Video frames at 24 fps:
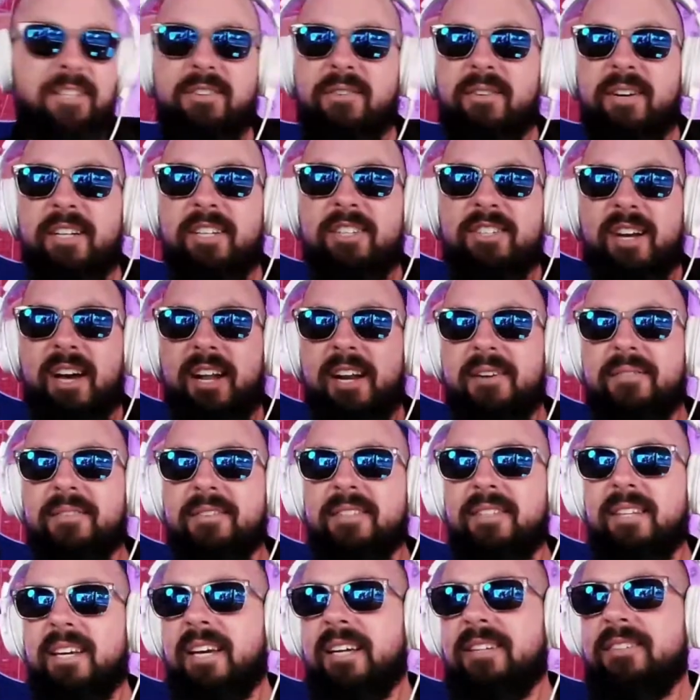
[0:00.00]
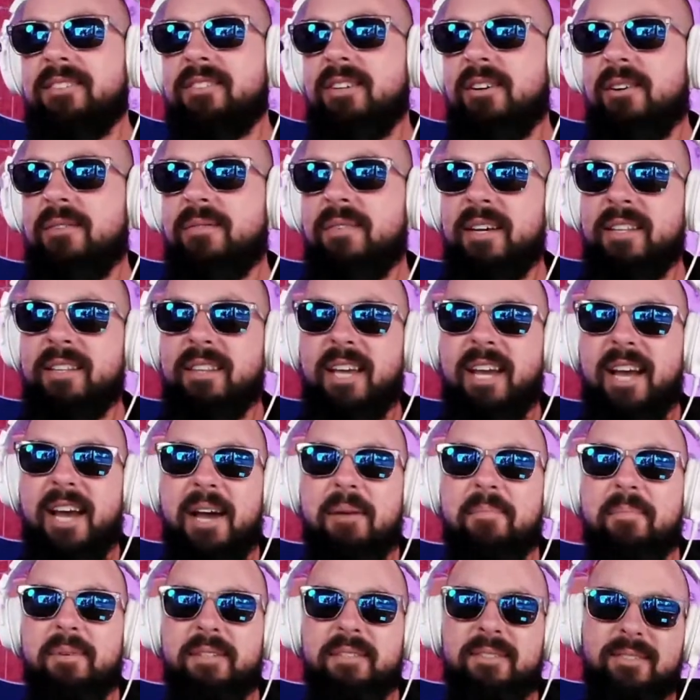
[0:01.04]
I screenshot everything, so if
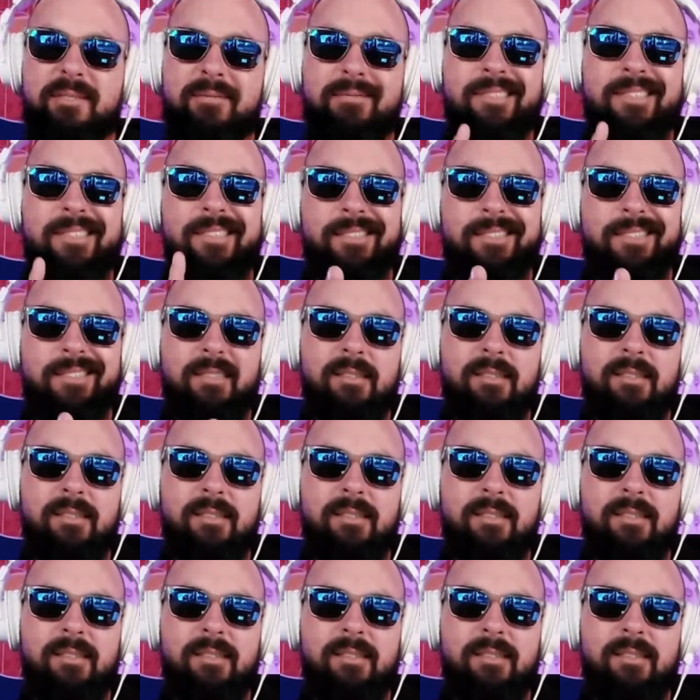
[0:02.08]
anything happens,